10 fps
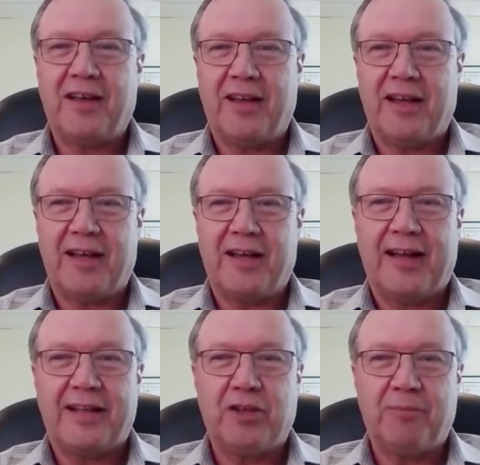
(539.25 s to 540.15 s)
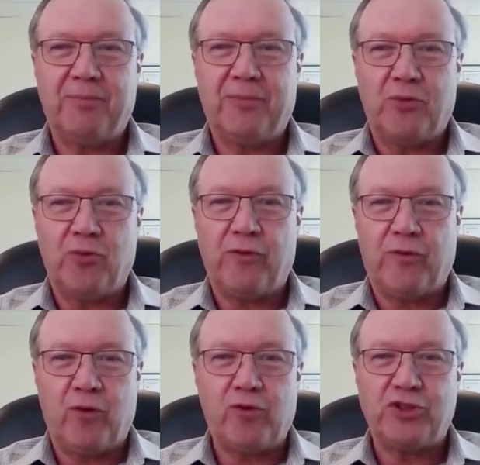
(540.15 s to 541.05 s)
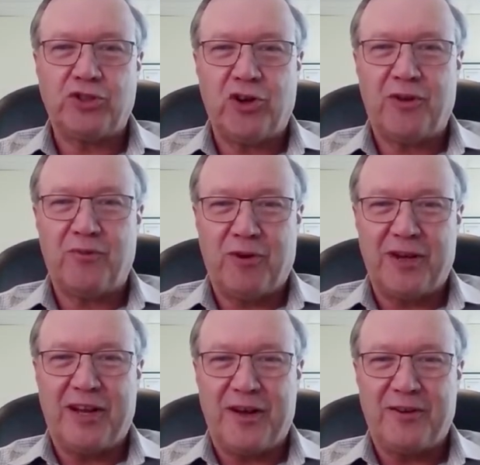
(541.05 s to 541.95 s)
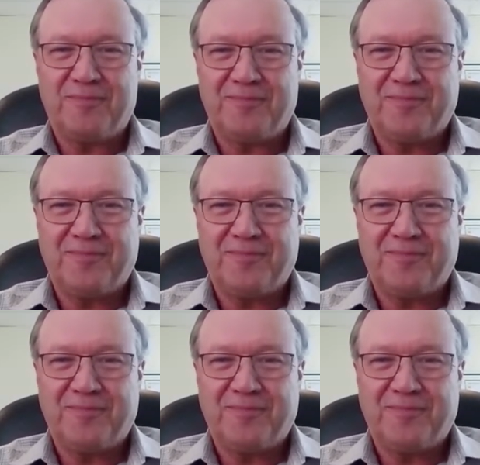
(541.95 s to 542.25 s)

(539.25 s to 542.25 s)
And that's something we're focused on right now.